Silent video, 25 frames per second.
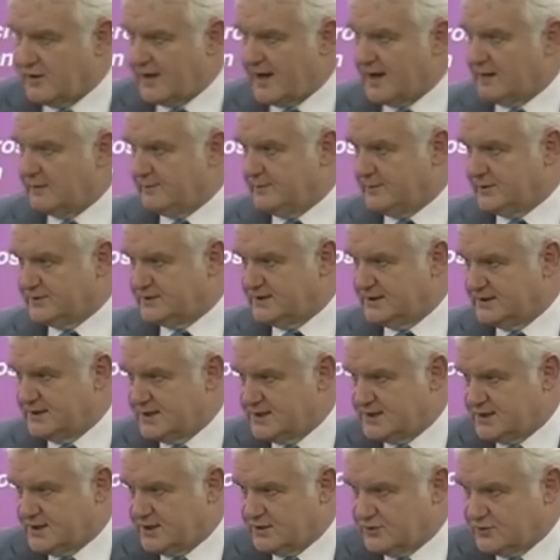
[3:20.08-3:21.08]
output in
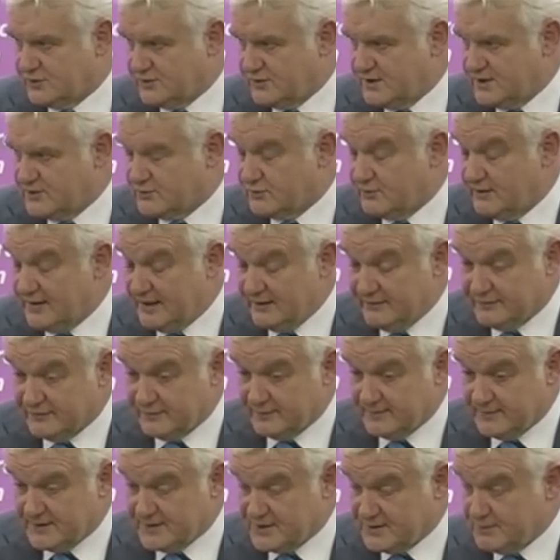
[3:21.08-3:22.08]
this country is really
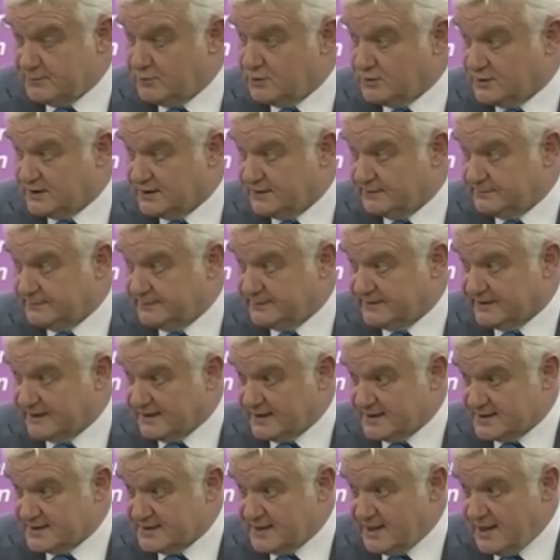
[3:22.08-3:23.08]
from the small
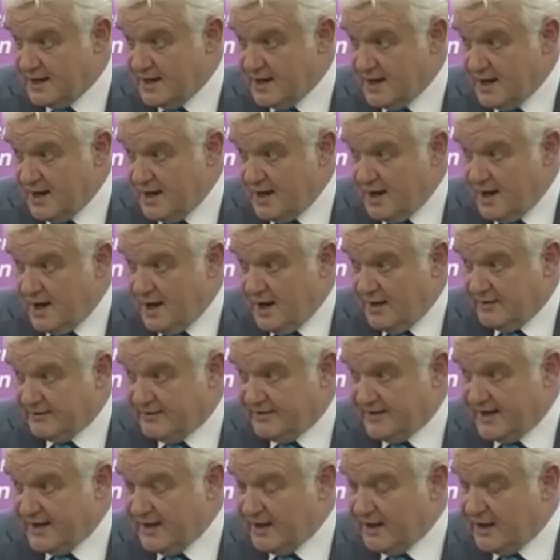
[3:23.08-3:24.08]
companies, and
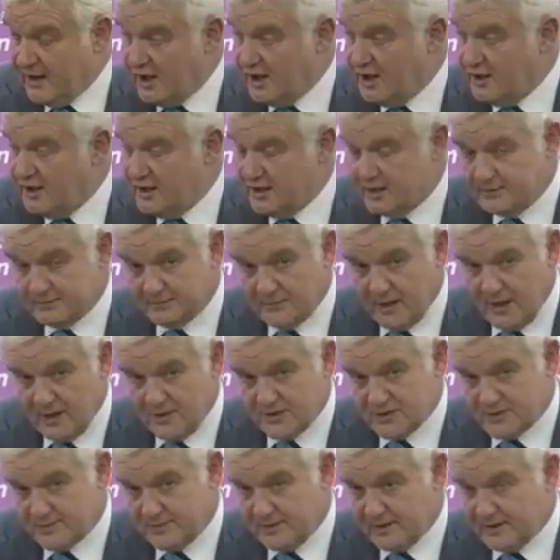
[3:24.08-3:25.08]
they are hurt
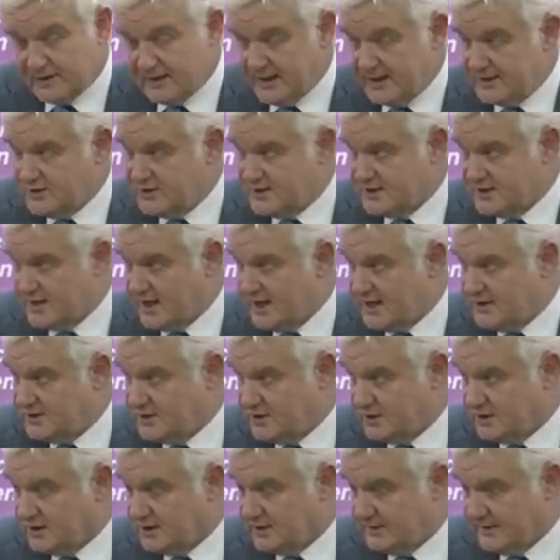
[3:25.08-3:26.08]
most by the
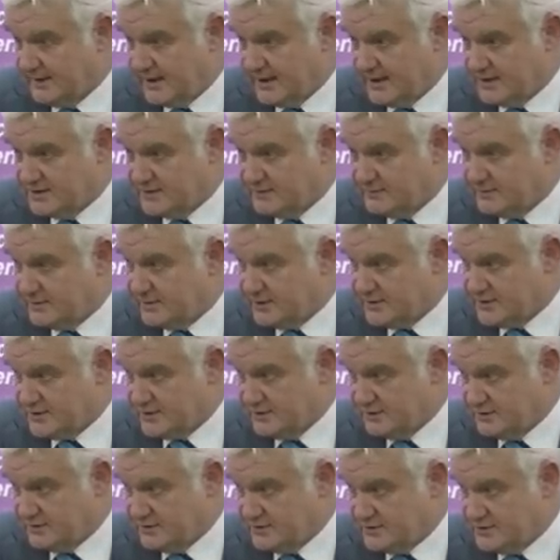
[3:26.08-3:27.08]
legislation coming out of
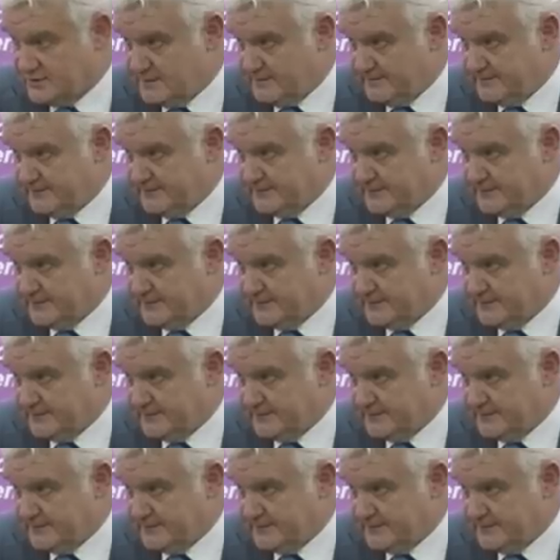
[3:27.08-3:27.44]
Brussels,